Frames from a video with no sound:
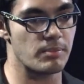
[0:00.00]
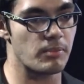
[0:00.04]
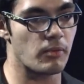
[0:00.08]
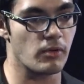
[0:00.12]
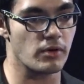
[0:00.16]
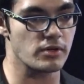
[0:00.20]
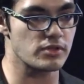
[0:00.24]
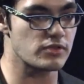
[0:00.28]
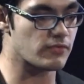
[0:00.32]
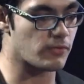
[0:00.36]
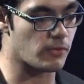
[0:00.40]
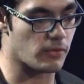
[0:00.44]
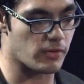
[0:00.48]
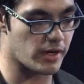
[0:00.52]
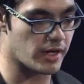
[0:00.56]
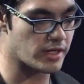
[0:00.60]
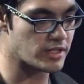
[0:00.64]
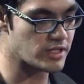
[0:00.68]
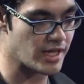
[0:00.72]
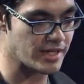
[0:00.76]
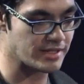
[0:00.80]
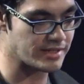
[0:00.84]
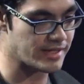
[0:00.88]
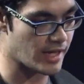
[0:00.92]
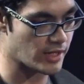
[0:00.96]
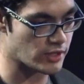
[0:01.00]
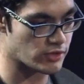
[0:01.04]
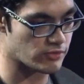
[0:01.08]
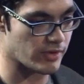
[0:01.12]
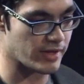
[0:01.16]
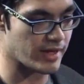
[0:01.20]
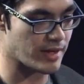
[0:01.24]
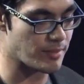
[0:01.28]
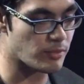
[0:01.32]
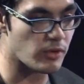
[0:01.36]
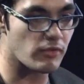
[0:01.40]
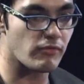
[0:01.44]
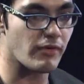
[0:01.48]
reports for a chest
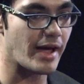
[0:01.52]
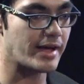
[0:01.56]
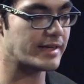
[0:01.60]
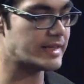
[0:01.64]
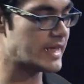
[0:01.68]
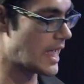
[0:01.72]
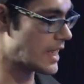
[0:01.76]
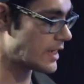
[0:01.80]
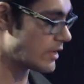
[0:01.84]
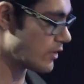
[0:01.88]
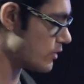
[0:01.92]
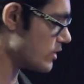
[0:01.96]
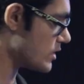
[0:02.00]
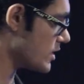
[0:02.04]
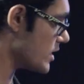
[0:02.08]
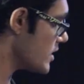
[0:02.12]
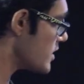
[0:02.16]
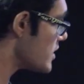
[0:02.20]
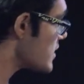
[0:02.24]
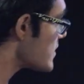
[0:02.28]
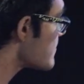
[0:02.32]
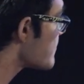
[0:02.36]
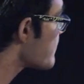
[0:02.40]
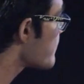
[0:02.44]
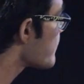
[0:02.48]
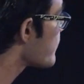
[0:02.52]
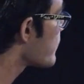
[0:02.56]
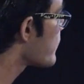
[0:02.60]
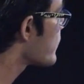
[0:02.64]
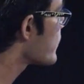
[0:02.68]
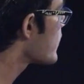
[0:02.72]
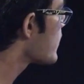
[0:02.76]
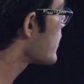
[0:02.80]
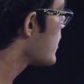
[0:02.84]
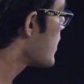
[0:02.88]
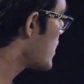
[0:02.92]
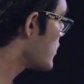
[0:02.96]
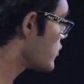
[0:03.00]
x-ray and provide diagnosis.
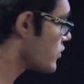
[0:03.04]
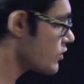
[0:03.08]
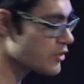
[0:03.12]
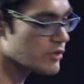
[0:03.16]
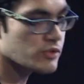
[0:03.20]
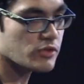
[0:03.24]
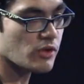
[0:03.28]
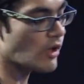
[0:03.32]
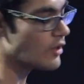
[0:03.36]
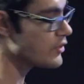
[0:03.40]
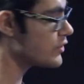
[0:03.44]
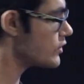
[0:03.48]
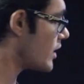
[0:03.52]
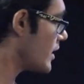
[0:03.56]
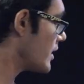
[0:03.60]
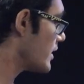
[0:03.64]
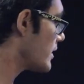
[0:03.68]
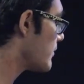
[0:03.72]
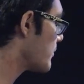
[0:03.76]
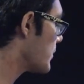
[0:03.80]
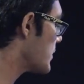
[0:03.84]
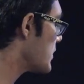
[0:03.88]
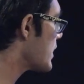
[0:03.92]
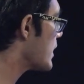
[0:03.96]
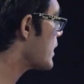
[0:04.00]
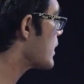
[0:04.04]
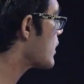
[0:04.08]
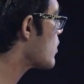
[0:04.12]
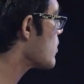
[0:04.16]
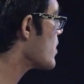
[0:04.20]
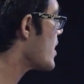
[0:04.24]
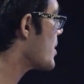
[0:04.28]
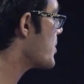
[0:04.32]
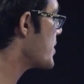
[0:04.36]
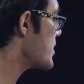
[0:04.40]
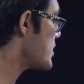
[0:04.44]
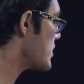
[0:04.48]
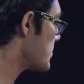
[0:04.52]
So this is also done in
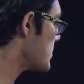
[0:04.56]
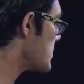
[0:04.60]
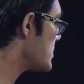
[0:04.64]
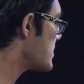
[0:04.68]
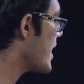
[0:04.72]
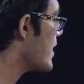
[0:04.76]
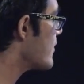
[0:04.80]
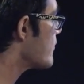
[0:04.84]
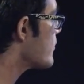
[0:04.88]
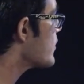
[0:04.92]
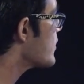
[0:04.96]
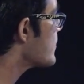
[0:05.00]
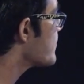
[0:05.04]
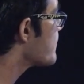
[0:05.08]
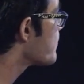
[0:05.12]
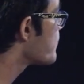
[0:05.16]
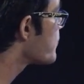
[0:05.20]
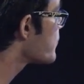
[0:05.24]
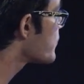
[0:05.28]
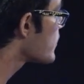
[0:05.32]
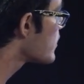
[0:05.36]
collaboration with Stanford.